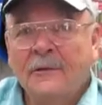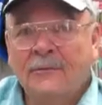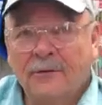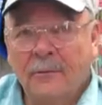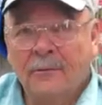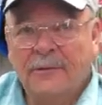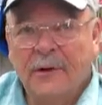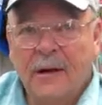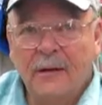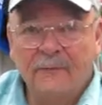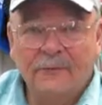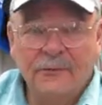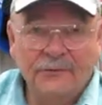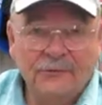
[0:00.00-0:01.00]

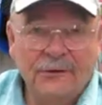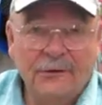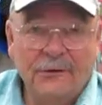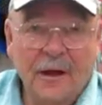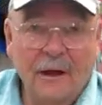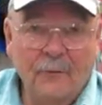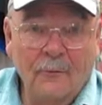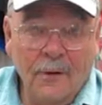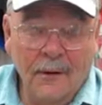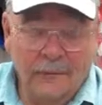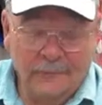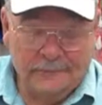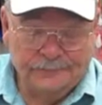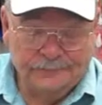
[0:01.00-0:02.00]
summertime fishing in hot
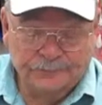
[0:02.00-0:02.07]
weather.